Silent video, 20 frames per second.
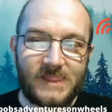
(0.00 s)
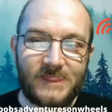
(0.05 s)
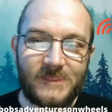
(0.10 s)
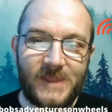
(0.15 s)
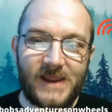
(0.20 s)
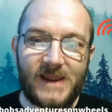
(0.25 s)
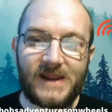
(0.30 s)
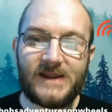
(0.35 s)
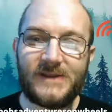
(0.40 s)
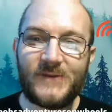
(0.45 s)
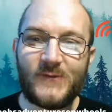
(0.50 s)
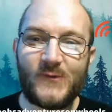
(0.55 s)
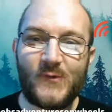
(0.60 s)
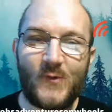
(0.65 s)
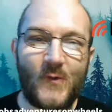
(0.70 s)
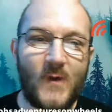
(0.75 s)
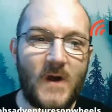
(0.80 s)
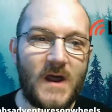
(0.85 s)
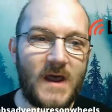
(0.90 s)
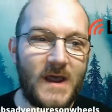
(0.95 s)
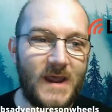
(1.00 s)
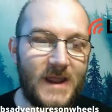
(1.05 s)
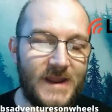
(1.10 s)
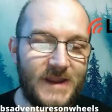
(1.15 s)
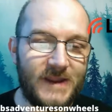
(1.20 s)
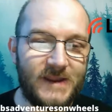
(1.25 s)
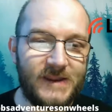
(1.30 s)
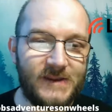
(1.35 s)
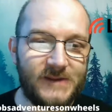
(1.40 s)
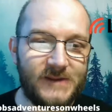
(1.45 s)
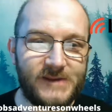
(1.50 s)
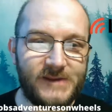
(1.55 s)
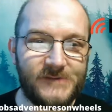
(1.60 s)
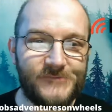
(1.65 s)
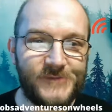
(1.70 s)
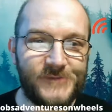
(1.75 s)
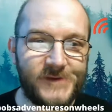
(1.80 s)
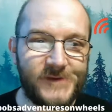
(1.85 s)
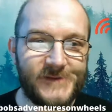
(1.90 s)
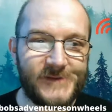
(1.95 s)
that is why,
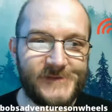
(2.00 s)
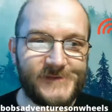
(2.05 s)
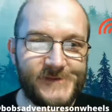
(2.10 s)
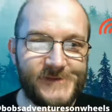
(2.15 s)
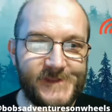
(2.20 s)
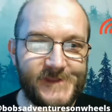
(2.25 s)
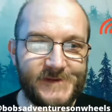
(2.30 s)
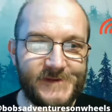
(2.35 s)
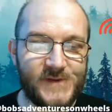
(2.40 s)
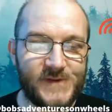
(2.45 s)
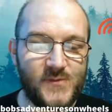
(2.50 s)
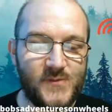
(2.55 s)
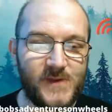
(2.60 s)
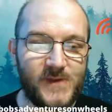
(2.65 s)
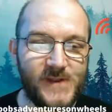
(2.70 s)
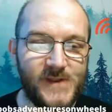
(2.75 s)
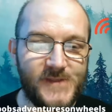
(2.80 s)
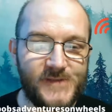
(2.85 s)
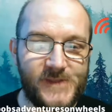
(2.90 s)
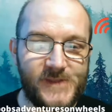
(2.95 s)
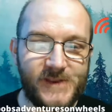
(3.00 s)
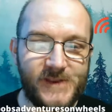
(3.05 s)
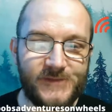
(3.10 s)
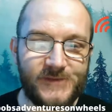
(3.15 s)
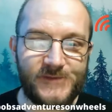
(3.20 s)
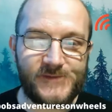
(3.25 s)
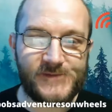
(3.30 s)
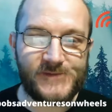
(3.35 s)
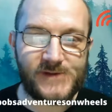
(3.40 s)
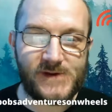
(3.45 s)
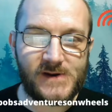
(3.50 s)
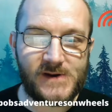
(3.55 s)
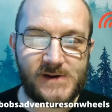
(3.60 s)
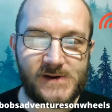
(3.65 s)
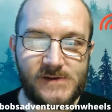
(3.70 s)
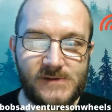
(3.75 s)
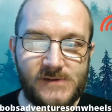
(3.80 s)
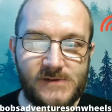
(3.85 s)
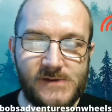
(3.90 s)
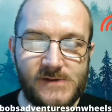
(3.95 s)
if you guys see that 2-minute thing at the
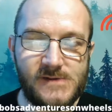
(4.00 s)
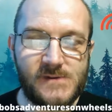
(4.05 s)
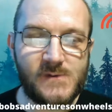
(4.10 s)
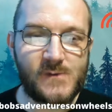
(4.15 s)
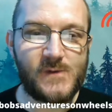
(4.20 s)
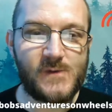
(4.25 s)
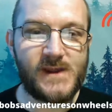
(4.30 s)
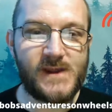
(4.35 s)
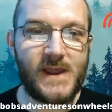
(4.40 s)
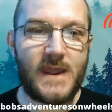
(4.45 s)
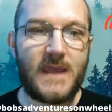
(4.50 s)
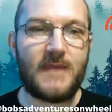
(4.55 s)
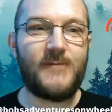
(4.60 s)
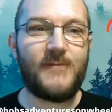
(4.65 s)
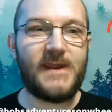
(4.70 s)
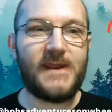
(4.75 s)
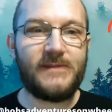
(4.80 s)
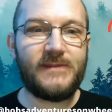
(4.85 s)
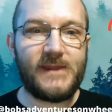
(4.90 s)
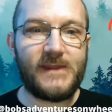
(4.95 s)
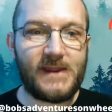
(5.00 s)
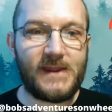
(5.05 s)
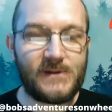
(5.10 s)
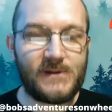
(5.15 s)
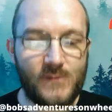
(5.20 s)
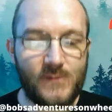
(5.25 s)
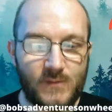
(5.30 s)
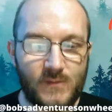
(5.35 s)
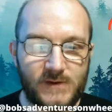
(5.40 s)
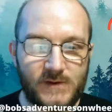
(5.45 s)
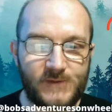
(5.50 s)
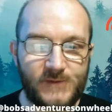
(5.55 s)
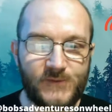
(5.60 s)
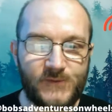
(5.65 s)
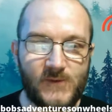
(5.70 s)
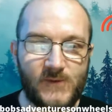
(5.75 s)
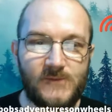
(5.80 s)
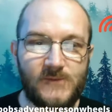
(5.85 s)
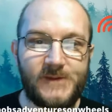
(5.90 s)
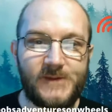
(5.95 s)
start, why I made that
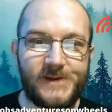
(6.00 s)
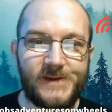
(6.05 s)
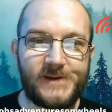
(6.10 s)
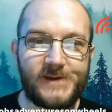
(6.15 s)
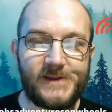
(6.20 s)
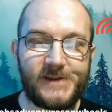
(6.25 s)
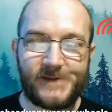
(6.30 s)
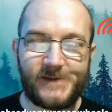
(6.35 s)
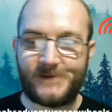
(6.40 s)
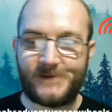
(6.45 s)
was so that